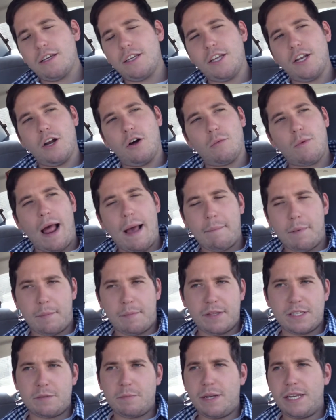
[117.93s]
You know, wrap up
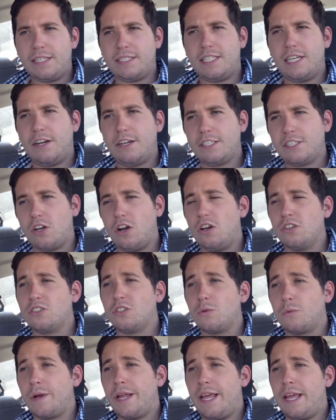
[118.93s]
this mini series and
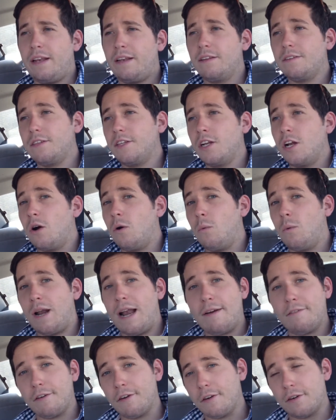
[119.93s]
also read you know
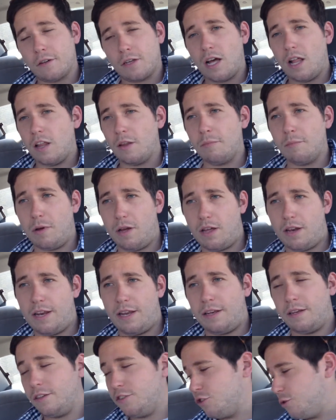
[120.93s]
whatever Cullen Bunn
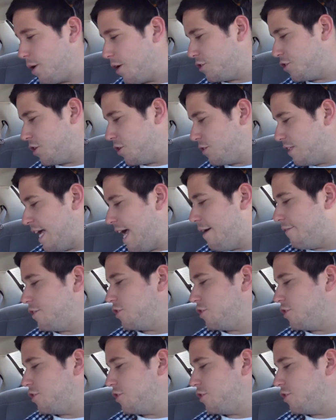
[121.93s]
and Joëlle Jones have